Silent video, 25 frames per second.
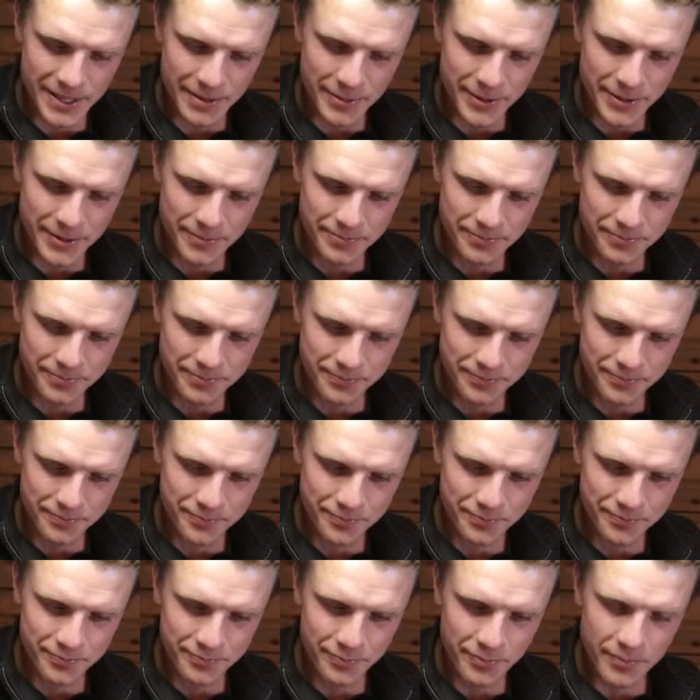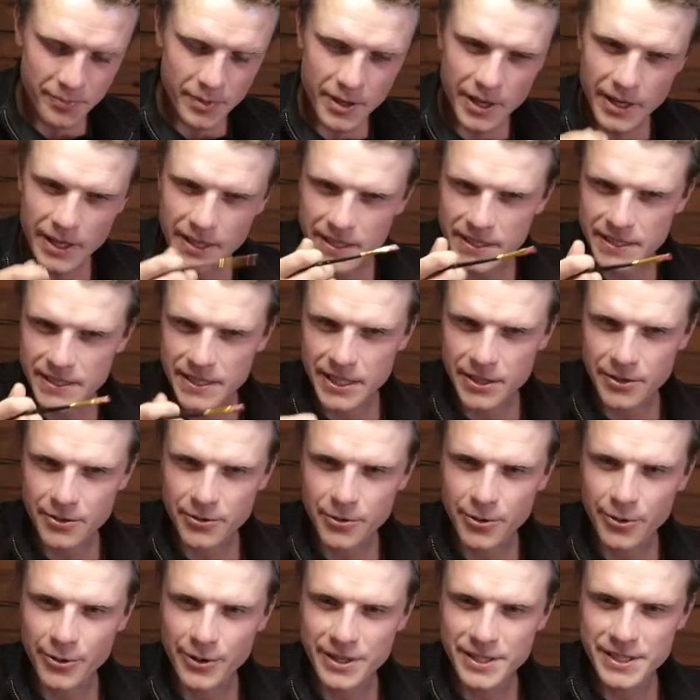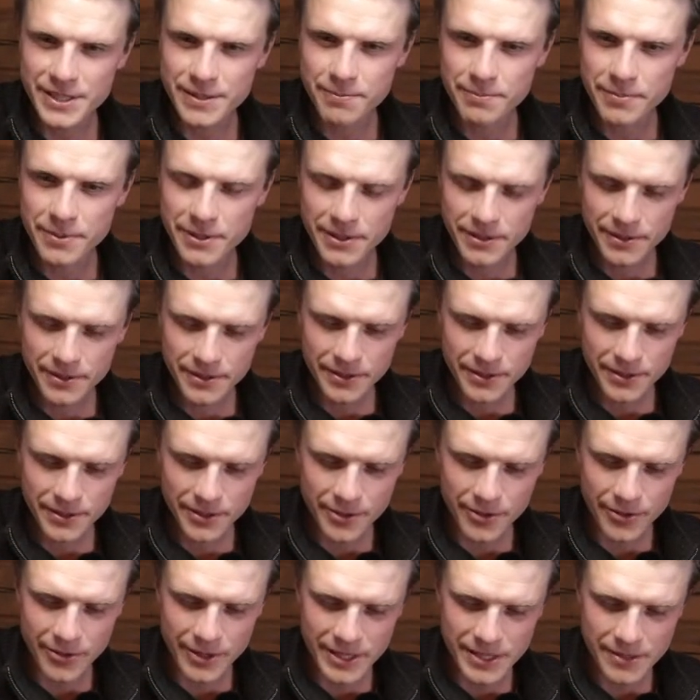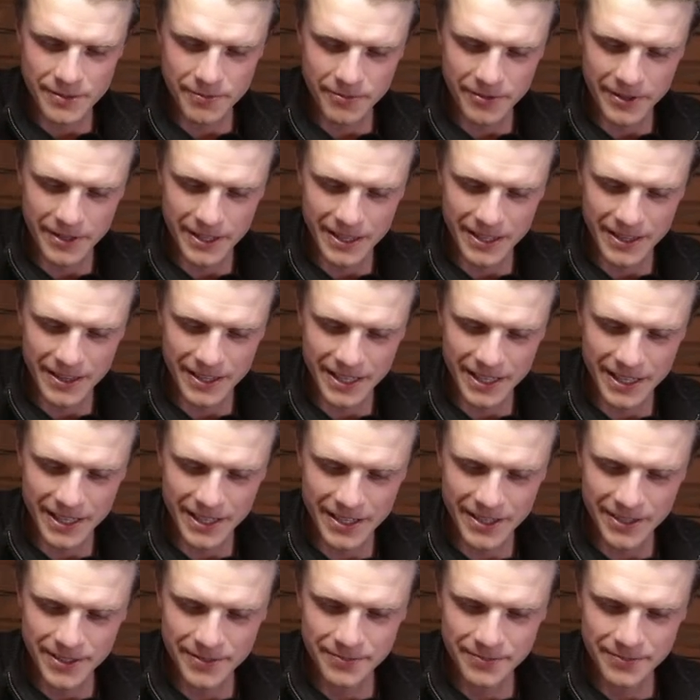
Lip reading: You get this kind of crisp feel in the air.